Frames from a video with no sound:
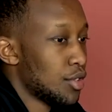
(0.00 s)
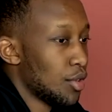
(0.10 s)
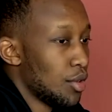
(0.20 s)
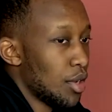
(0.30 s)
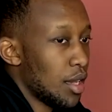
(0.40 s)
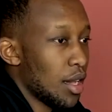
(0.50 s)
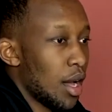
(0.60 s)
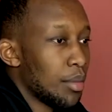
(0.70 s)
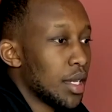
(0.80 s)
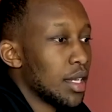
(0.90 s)
So
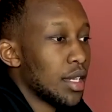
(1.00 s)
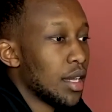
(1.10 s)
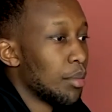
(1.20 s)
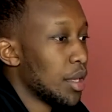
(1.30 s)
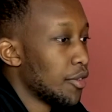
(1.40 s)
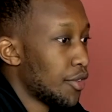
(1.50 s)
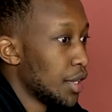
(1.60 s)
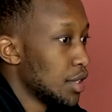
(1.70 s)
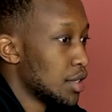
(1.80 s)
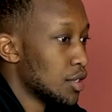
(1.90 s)
I'm gonna
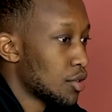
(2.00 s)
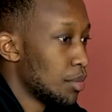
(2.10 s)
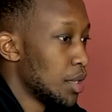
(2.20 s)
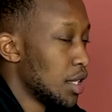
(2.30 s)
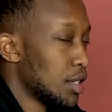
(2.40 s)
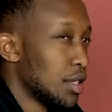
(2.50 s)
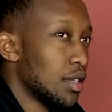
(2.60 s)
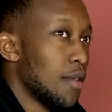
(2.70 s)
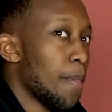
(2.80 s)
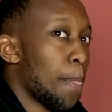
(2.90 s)
face discrimination
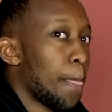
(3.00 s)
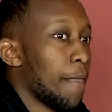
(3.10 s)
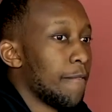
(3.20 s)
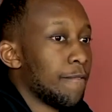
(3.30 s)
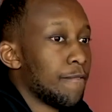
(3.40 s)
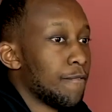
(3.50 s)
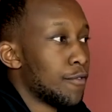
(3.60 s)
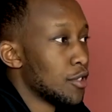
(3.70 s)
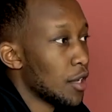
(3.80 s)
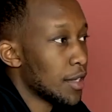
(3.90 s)
for
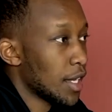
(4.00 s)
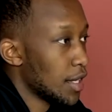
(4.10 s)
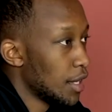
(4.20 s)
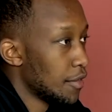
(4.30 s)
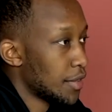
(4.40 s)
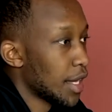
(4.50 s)
as long as I live.